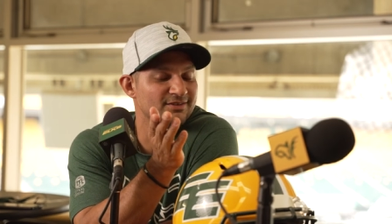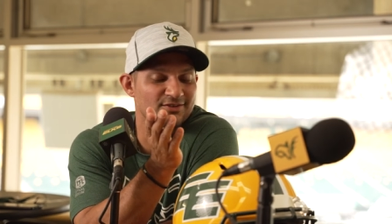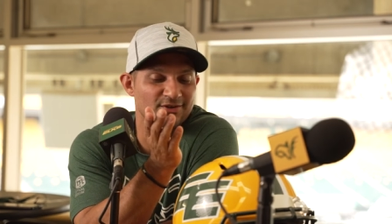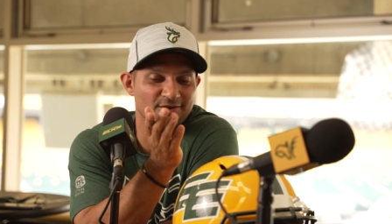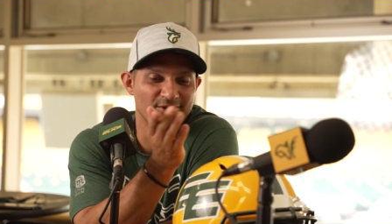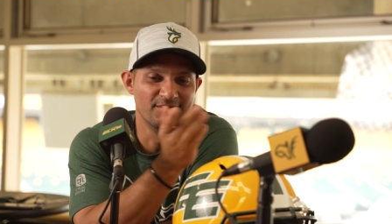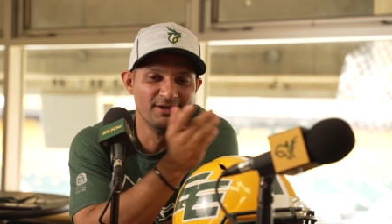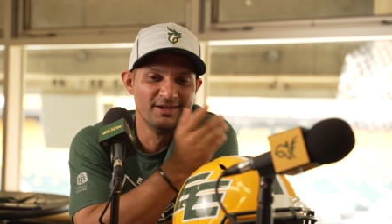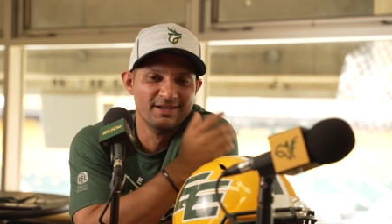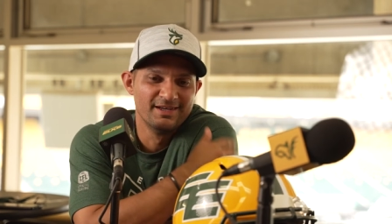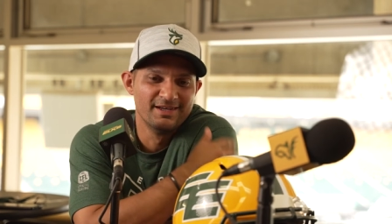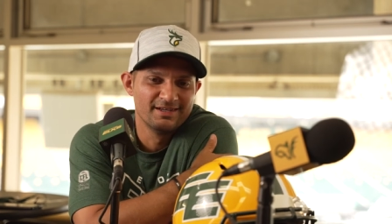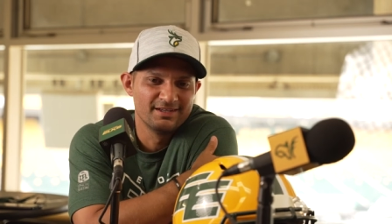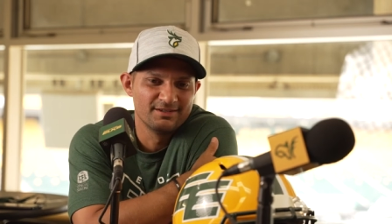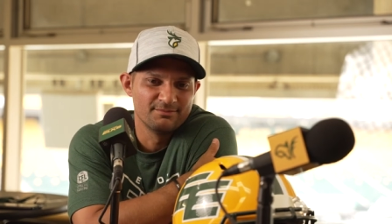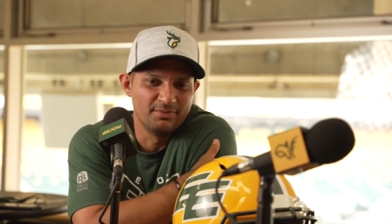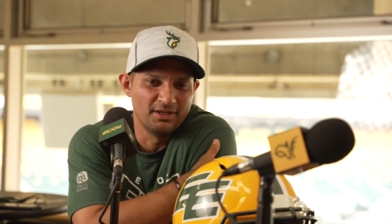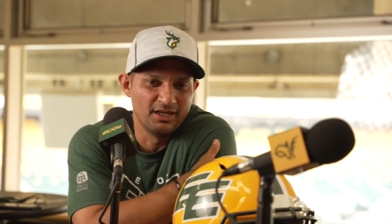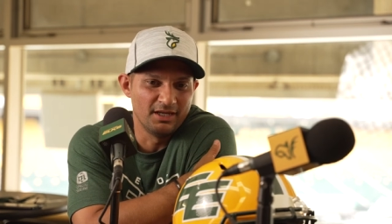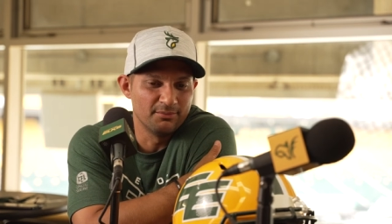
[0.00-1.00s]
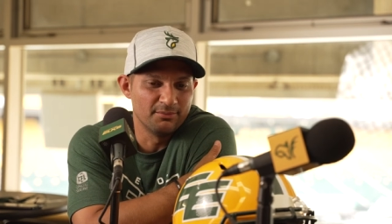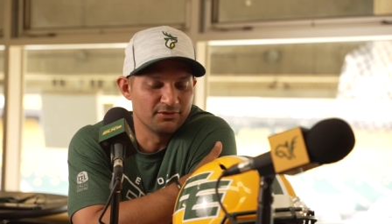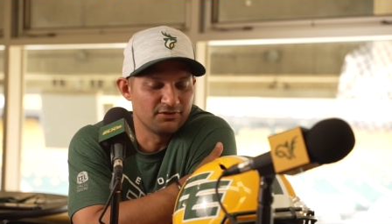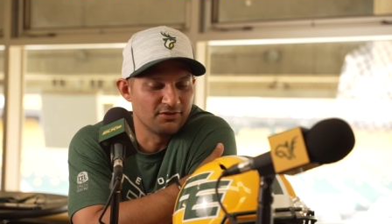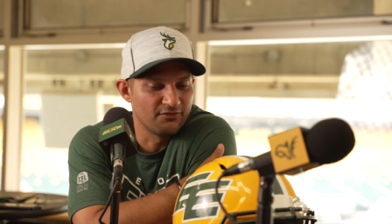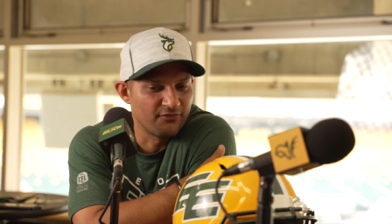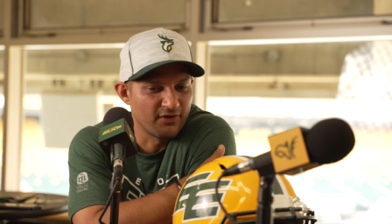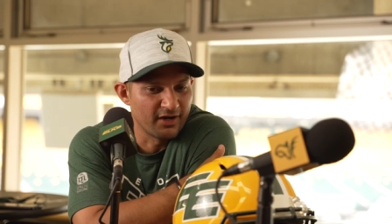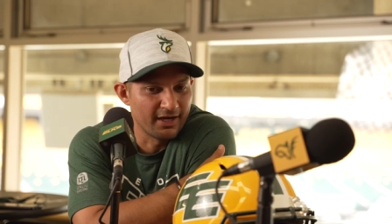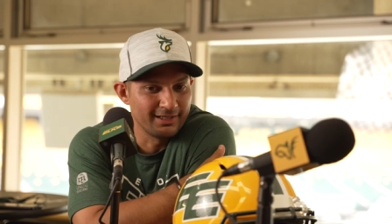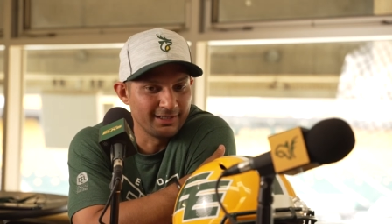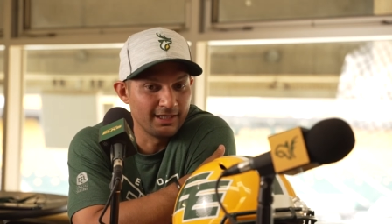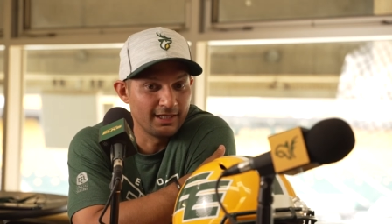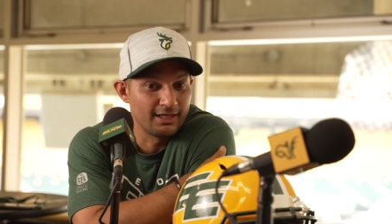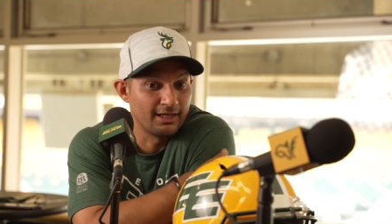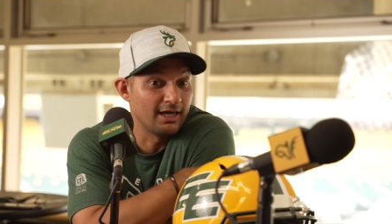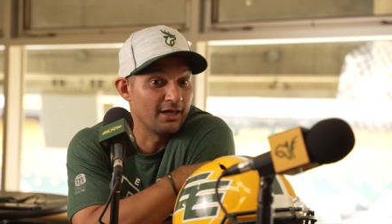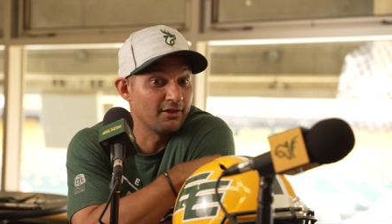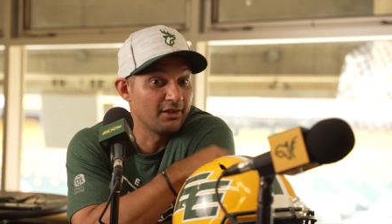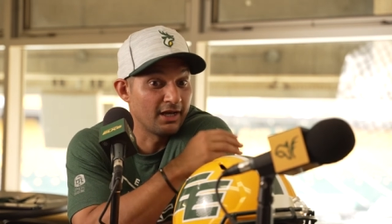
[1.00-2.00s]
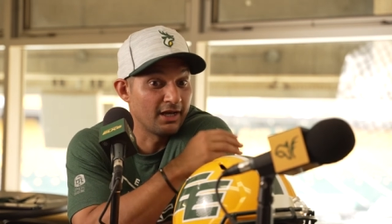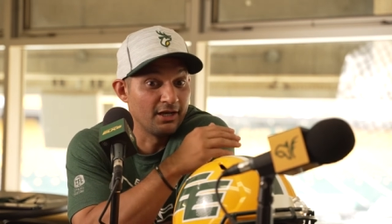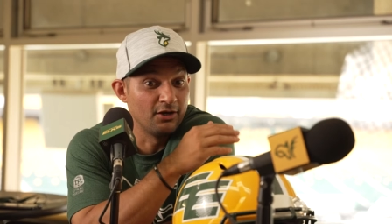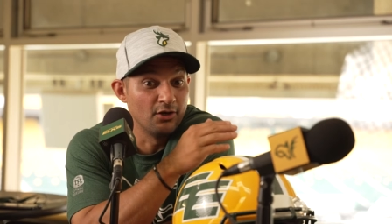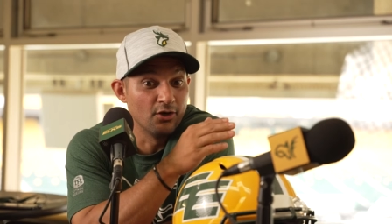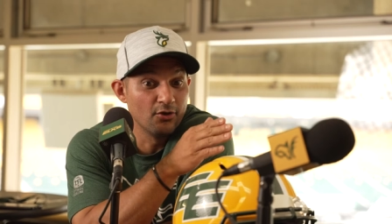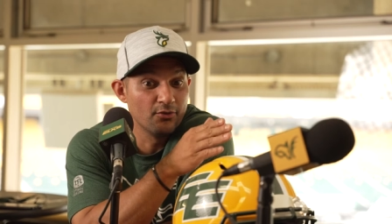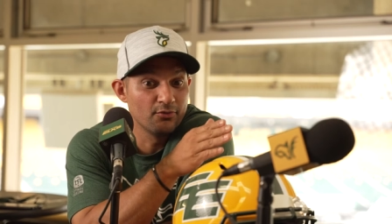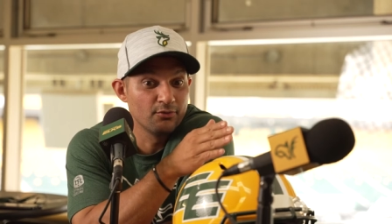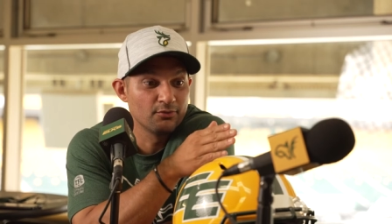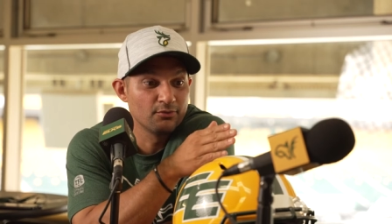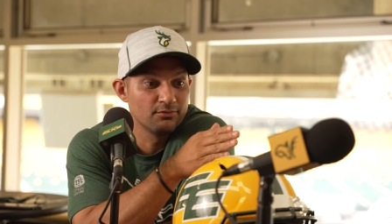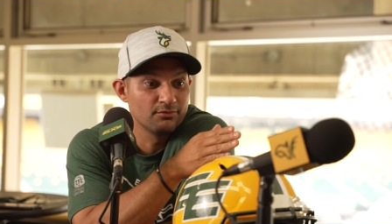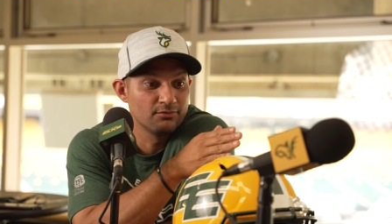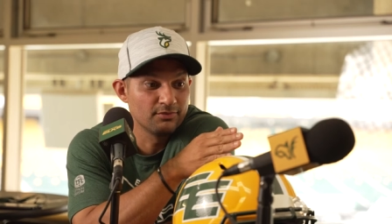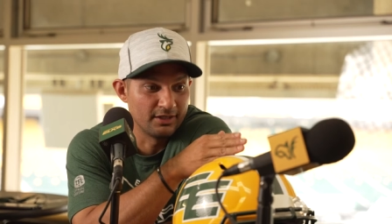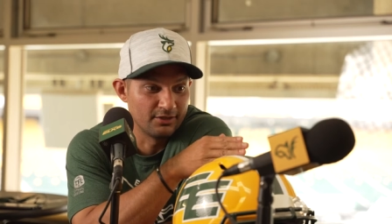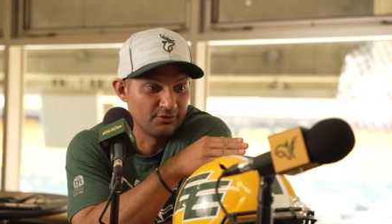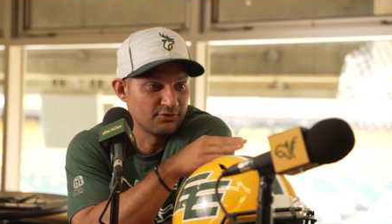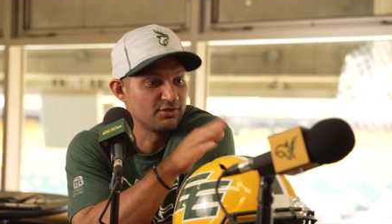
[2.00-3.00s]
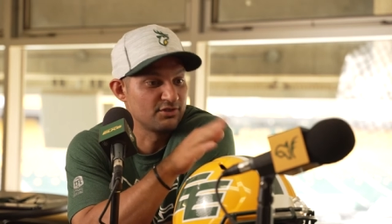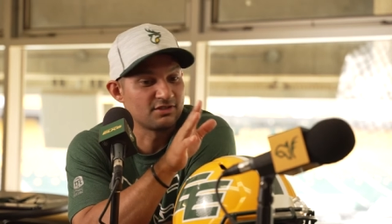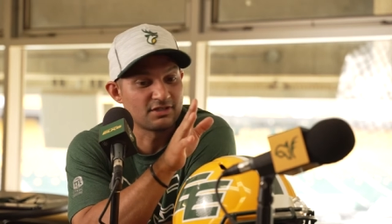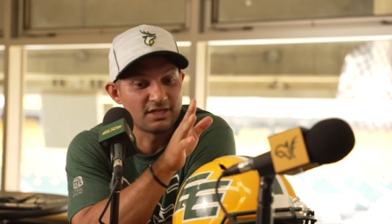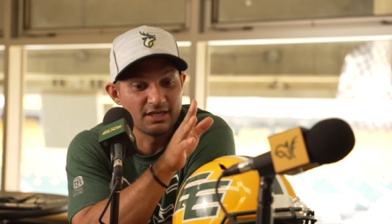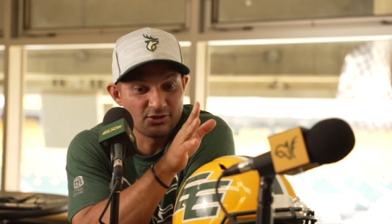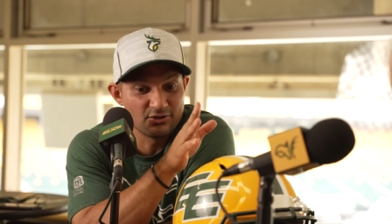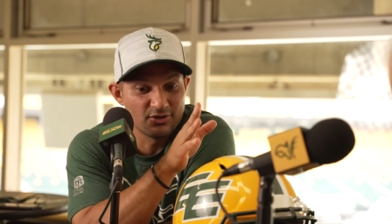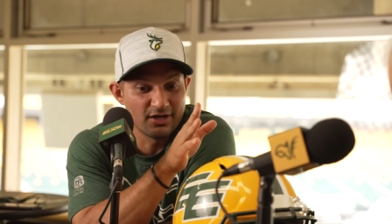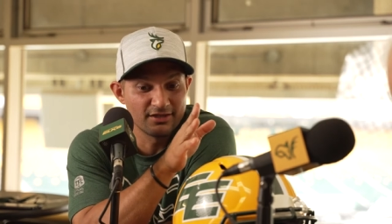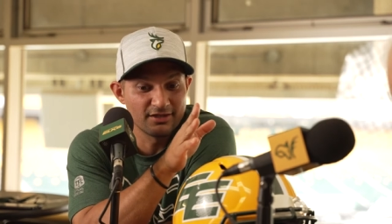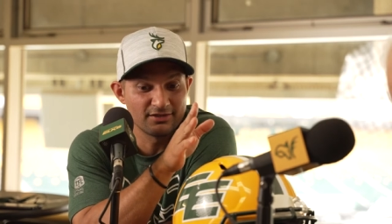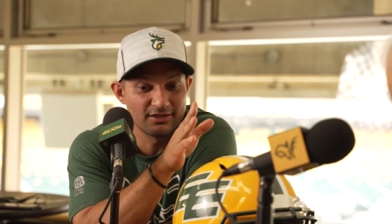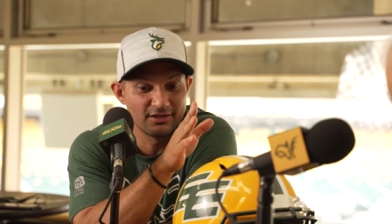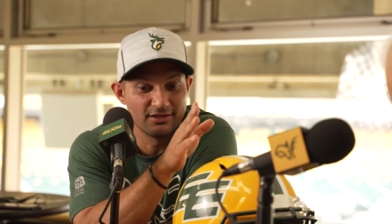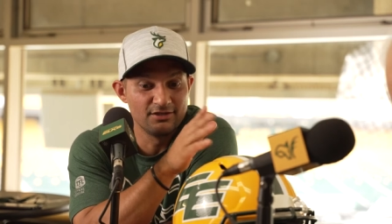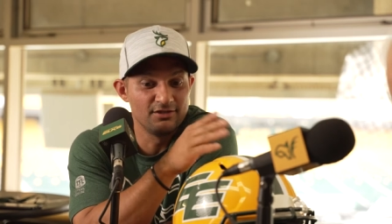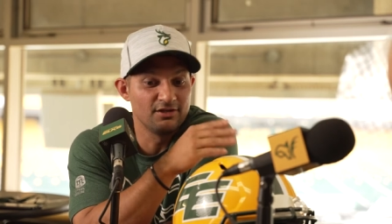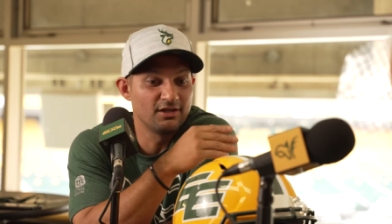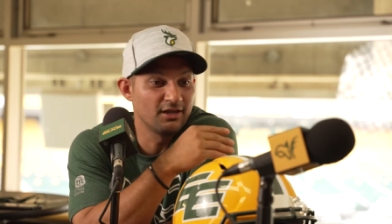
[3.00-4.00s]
So being able to find that, now that I know that there's a schedule out there and you